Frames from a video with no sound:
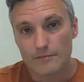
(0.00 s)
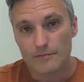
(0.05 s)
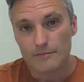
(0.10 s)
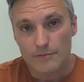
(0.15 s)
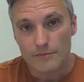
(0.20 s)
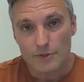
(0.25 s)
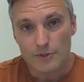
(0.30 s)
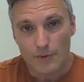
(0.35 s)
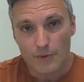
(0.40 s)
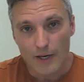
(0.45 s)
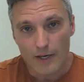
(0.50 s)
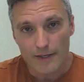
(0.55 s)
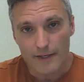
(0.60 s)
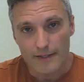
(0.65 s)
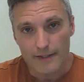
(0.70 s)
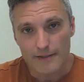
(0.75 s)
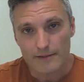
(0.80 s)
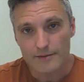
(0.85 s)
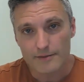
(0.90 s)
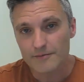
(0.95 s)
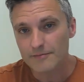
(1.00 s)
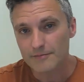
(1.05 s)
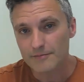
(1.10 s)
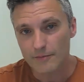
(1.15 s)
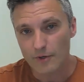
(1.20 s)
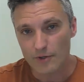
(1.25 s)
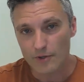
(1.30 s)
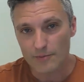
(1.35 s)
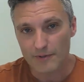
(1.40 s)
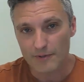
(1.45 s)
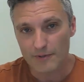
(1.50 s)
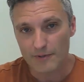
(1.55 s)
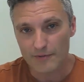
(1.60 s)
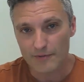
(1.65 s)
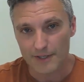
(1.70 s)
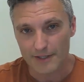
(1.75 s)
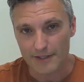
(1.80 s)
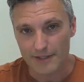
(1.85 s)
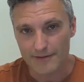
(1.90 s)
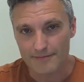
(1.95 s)
So hi, welcome
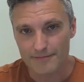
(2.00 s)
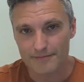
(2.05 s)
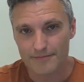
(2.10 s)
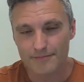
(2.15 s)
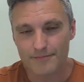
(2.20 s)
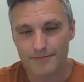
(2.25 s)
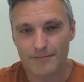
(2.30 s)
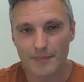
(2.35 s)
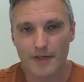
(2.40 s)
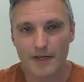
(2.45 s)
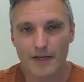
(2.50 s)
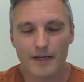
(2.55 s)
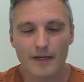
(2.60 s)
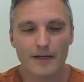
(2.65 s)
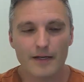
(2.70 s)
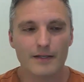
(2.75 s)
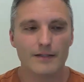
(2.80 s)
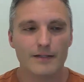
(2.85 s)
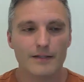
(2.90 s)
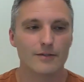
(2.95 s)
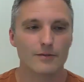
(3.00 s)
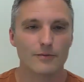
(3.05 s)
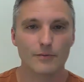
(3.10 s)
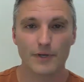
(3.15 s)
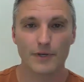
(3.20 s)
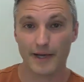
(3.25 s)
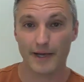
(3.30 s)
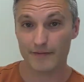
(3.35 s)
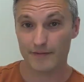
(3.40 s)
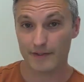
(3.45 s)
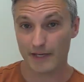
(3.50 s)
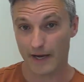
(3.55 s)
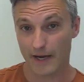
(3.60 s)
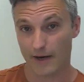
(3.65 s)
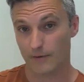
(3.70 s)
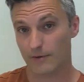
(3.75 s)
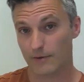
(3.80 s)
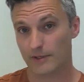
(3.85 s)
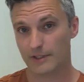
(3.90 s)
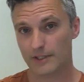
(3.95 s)
everybody. We have an
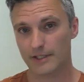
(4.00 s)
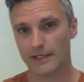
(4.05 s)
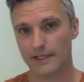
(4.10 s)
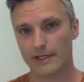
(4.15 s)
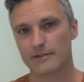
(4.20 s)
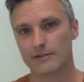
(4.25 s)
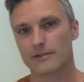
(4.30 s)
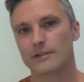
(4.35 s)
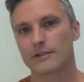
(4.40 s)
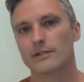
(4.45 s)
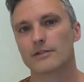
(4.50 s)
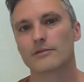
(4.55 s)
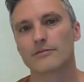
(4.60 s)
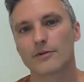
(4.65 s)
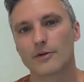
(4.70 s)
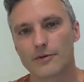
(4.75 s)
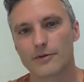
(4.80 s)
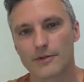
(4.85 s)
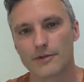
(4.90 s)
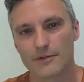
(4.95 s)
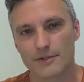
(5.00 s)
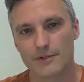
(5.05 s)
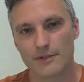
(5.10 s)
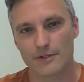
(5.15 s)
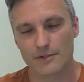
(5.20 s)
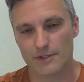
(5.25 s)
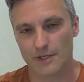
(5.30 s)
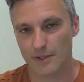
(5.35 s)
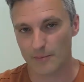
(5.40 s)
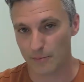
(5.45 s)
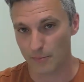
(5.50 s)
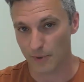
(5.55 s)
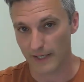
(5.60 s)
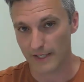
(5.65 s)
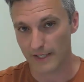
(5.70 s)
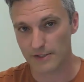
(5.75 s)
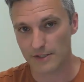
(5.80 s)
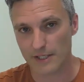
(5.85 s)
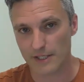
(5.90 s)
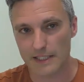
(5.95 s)
hour together and the focus is
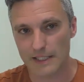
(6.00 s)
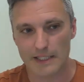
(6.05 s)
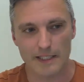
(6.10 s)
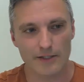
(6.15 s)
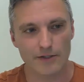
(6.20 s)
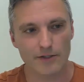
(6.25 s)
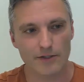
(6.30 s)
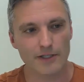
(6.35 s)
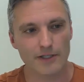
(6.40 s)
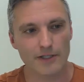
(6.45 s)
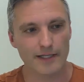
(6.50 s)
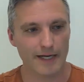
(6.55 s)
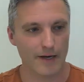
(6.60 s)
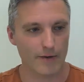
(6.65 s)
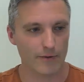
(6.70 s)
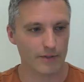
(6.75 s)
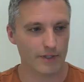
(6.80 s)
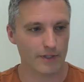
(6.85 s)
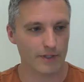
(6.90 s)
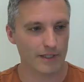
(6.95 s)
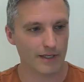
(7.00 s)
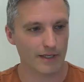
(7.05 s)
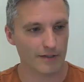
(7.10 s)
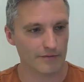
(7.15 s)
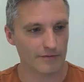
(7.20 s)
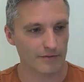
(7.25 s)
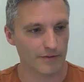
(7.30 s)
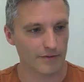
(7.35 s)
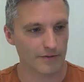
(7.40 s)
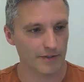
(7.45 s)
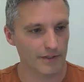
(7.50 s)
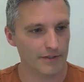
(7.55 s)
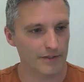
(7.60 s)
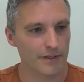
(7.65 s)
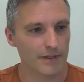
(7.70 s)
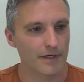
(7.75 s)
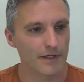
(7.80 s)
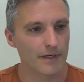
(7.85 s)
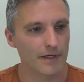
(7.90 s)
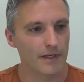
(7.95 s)
embracing inner and outer conflict.
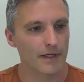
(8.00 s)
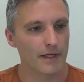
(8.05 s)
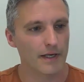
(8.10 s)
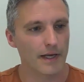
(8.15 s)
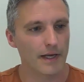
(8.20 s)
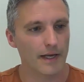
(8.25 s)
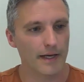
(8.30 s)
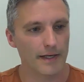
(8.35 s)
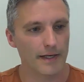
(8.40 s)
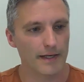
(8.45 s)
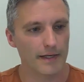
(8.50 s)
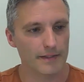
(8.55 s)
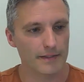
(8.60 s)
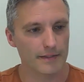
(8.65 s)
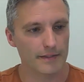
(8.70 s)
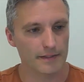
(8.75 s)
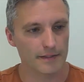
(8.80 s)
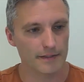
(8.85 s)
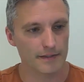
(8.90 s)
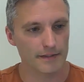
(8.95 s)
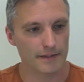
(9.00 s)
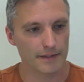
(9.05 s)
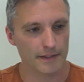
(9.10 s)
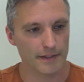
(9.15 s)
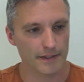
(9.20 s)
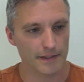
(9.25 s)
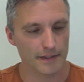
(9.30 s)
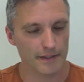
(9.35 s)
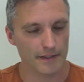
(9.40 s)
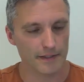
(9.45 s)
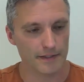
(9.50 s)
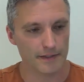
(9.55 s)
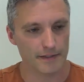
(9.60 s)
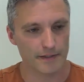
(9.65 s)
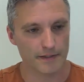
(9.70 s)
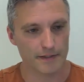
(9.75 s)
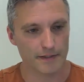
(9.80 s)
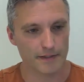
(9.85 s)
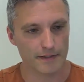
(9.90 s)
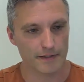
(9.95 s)
And the
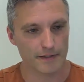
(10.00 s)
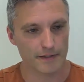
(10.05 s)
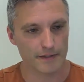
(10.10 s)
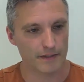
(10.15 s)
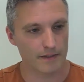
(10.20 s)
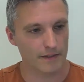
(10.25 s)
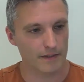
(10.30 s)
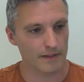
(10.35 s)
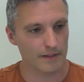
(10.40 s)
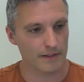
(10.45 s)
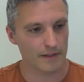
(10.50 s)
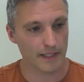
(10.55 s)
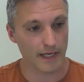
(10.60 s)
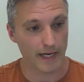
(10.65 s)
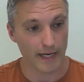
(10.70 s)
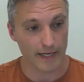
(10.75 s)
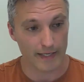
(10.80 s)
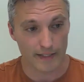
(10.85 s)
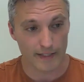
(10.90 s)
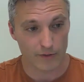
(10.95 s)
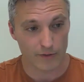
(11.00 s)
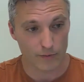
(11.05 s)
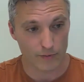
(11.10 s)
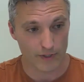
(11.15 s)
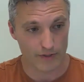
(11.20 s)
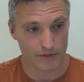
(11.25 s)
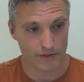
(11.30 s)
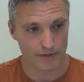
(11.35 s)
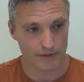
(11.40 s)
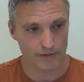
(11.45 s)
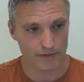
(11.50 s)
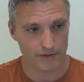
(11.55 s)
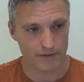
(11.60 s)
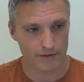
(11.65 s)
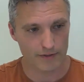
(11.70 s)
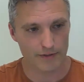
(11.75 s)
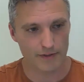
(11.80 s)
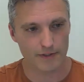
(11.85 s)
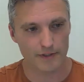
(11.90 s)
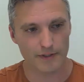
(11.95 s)
guiding question
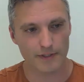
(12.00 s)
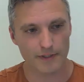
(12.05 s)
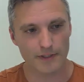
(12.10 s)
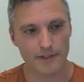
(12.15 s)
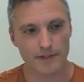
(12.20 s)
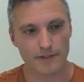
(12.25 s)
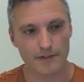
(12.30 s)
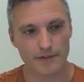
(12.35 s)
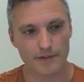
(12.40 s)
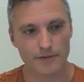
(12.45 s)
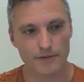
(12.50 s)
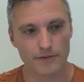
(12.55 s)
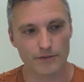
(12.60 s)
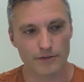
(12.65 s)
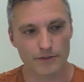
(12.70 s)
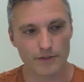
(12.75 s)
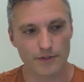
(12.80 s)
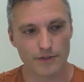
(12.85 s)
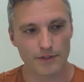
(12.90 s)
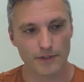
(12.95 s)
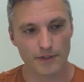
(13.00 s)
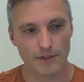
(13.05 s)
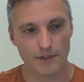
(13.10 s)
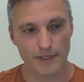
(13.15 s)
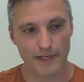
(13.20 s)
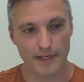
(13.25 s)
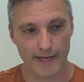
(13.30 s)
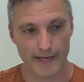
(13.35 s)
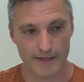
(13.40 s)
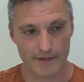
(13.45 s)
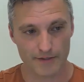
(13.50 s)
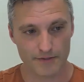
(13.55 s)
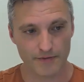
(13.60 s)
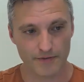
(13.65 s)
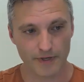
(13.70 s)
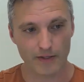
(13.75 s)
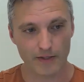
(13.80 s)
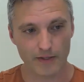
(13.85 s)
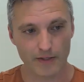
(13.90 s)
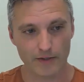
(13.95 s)
is as
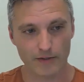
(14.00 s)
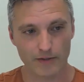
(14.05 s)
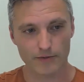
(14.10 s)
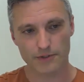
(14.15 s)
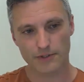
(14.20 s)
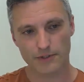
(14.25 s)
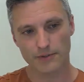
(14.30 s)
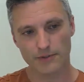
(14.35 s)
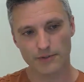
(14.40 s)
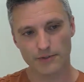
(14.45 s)
follows.